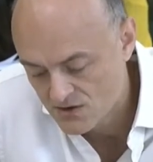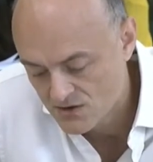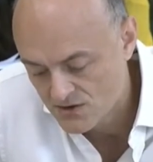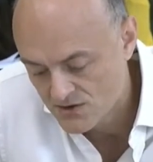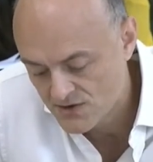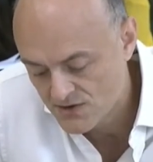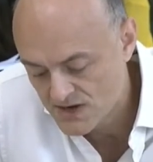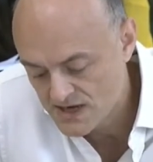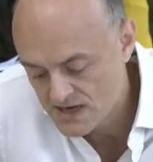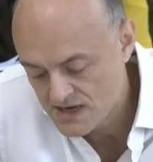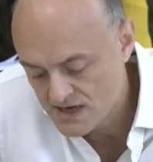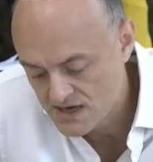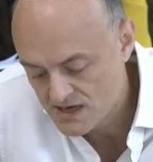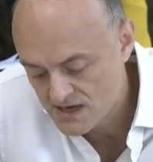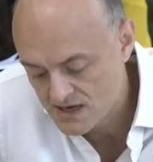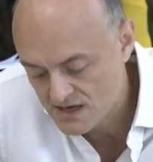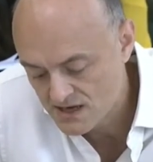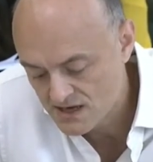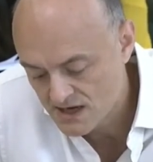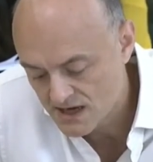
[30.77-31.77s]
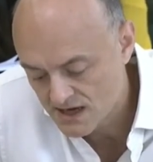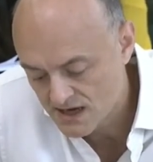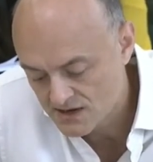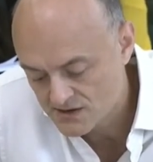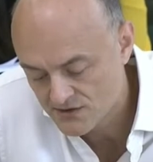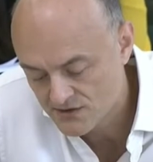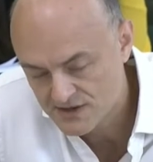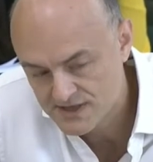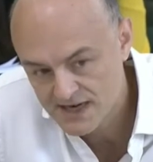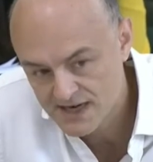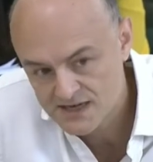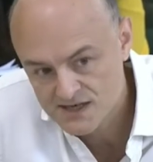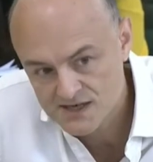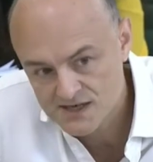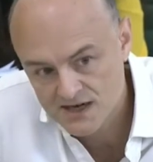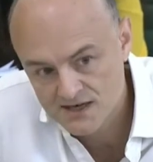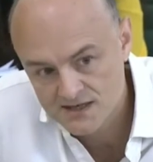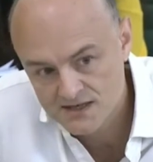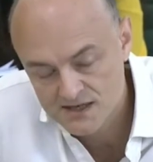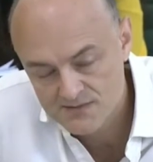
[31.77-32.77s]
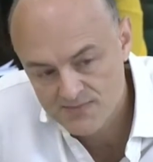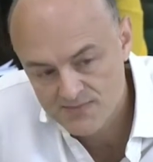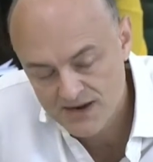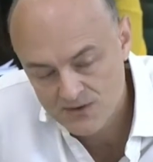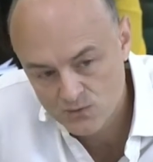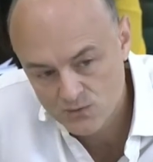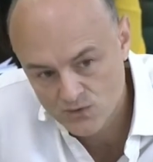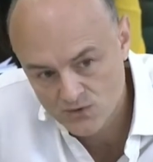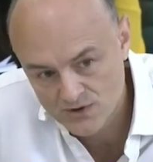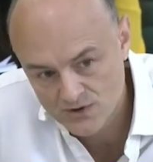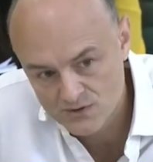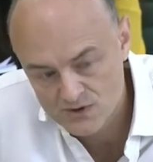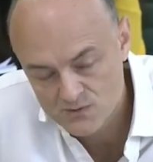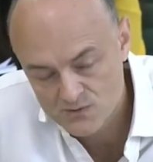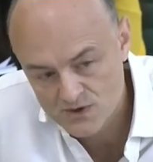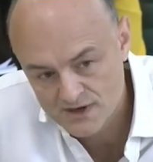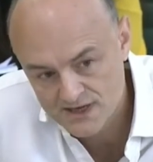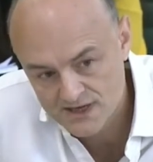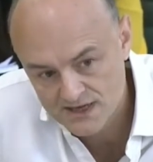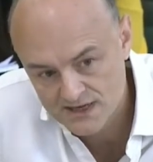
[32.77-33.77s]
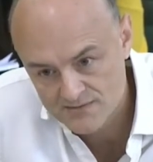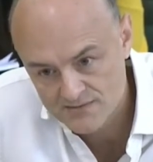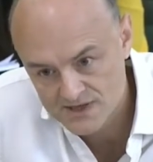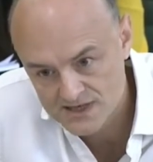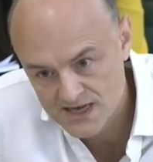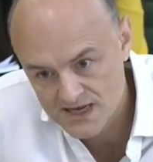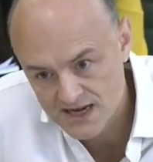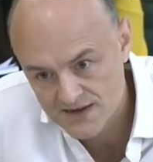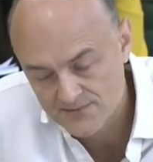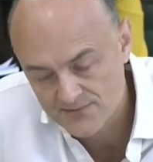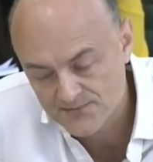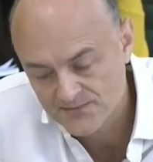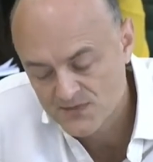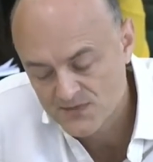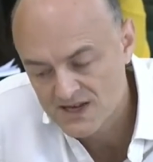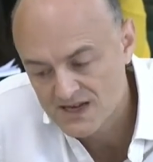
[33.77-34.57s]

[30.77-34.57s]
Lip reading: the data scientist Ben Warner was working in number 10.